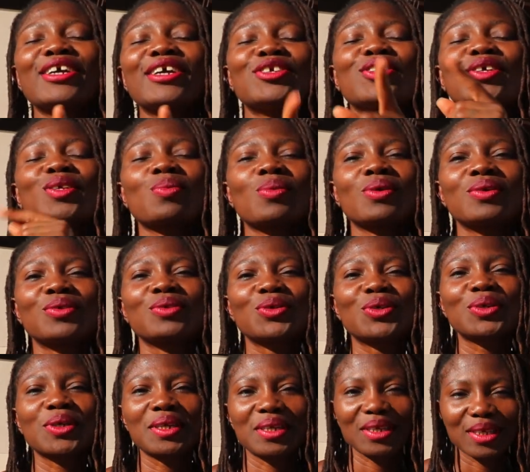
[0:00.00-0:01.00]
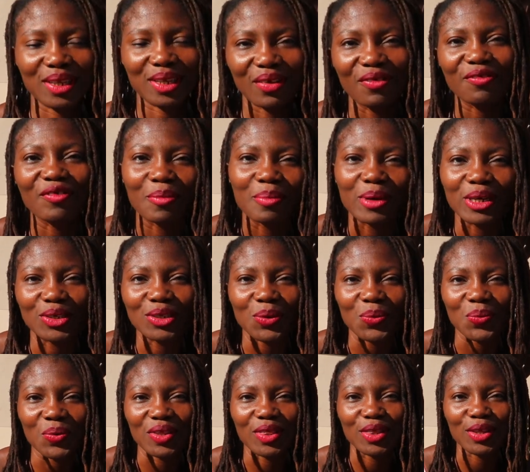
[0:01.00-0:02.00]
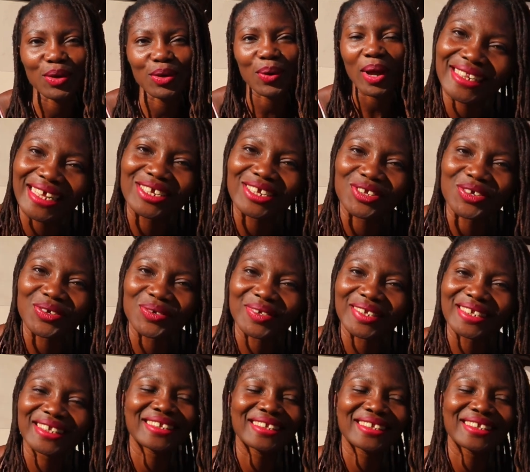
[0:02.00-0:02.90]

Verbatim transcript: I just want to share this information with you. Stay tuned.